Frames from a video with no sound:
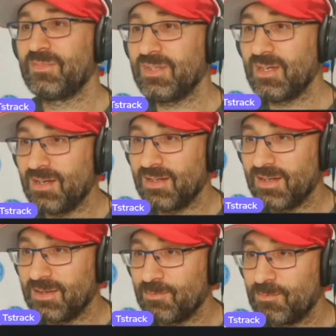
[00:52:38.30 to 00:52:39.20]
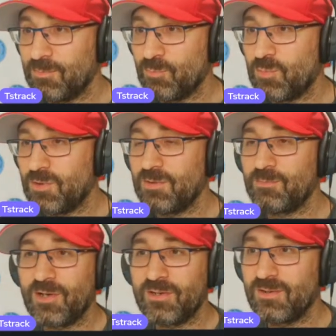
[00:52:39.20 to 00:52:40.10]
Yeah, like
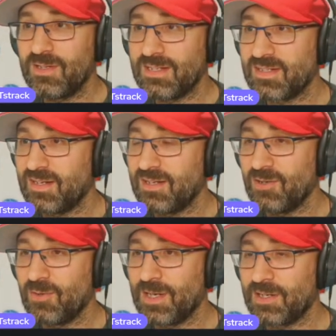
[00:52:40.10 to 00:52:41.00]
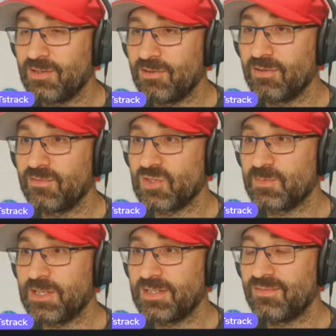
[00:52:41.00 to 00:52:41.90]
Waddle last year, you go back and you look at the
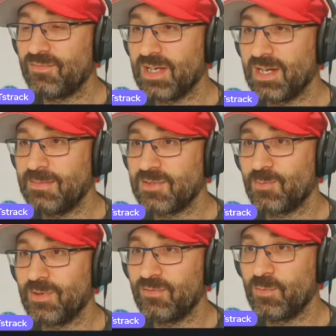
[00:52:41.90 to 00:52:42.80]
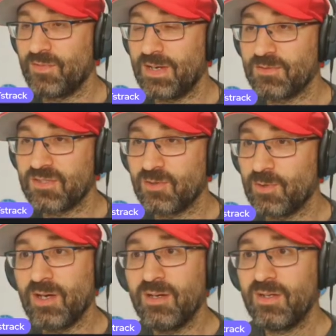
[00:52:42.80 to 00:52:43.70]
splits in the games with and without
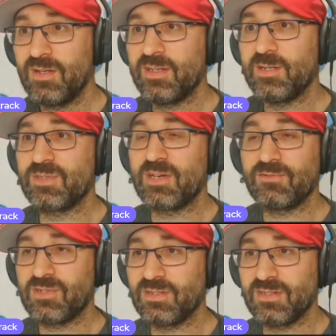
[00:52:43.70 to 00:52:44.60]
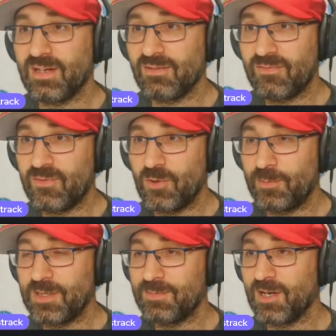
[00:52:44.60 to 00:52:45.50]
Tua, he was averaging like 4
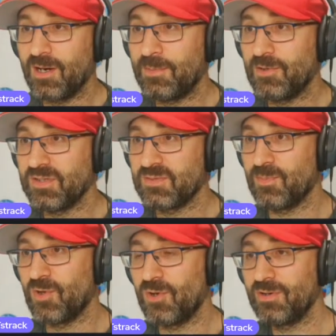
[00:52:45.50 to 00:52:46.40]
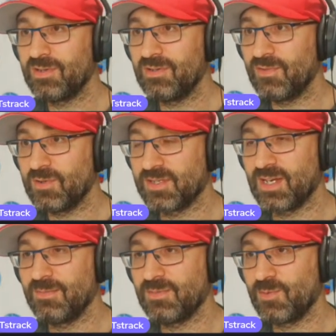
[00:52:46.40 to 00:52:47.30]
PPR points more in those
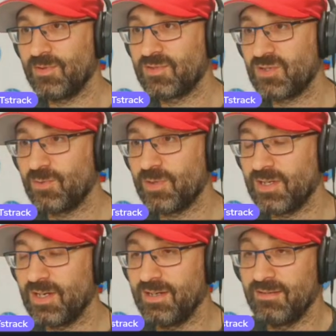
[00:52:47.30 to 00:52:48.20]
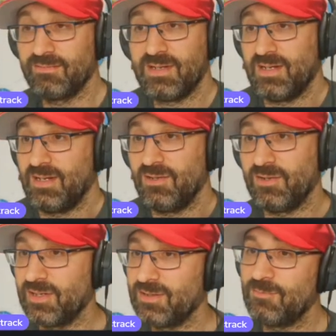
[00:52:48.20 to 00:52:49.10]
games with Tua. And
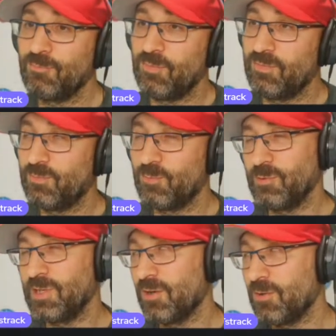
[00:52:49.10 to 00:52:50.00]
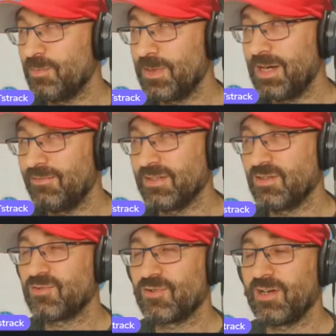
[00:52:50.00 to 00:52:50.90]
look, we know better than
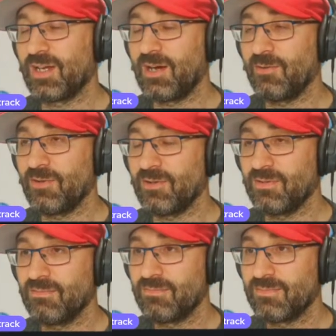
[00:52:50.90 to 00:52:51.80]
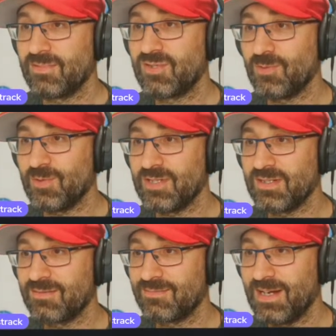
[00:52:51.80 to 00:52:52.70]
to try and count on
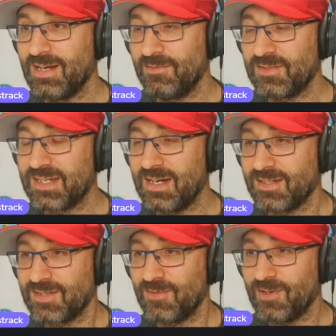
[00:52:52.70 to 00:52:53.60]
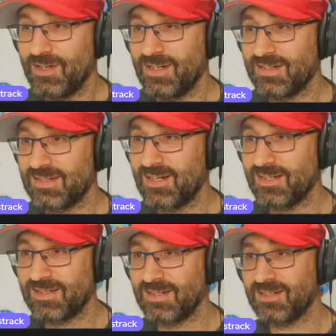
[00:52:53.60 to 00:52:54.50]
Tua's health status for an
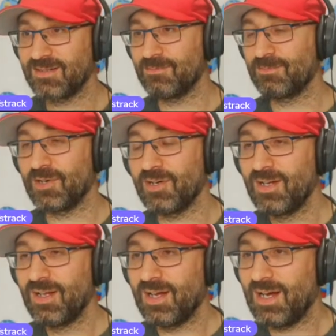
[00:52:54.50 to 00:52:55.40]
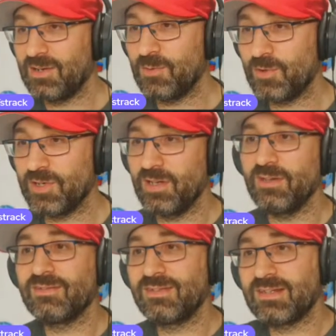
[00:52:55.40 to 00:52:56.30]
entire season, but I don't want to
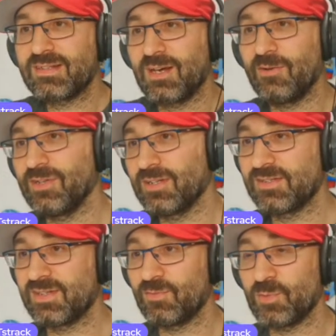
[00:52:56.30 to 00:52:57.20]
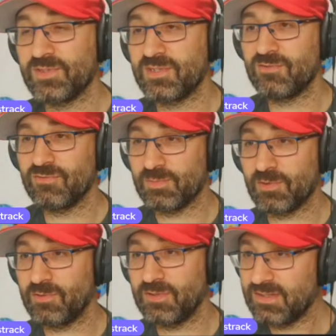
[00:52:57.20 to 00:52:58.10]
discount it because everyone's injury
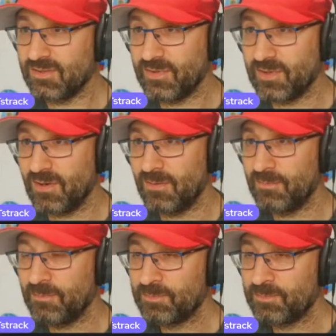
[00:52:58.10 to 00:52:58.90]
prone until they're not.